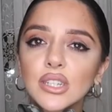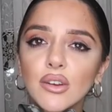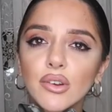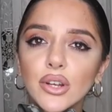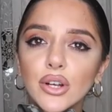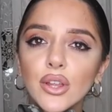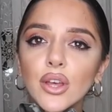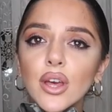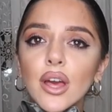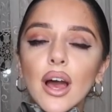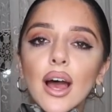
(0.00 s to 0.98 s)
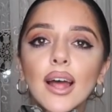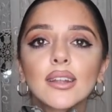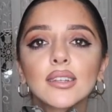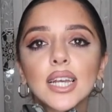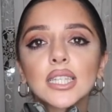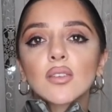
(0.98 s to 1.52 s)
material,
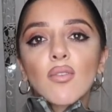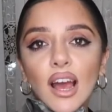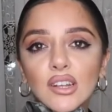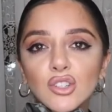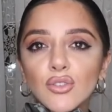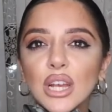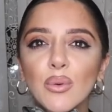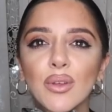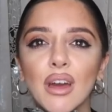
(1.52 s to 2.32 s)
and it's flattering